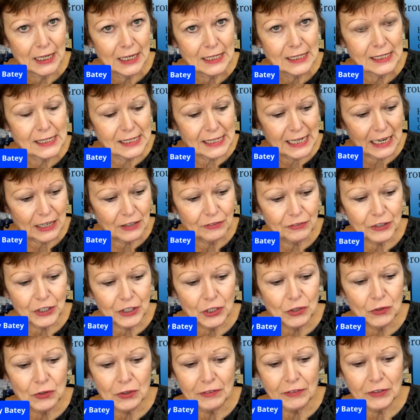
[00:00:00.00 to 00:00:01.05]
Stanford
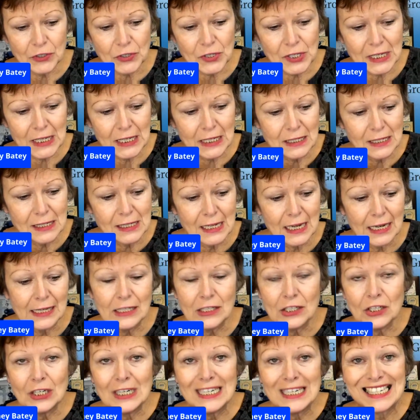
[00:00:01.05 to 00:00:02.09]
University studies,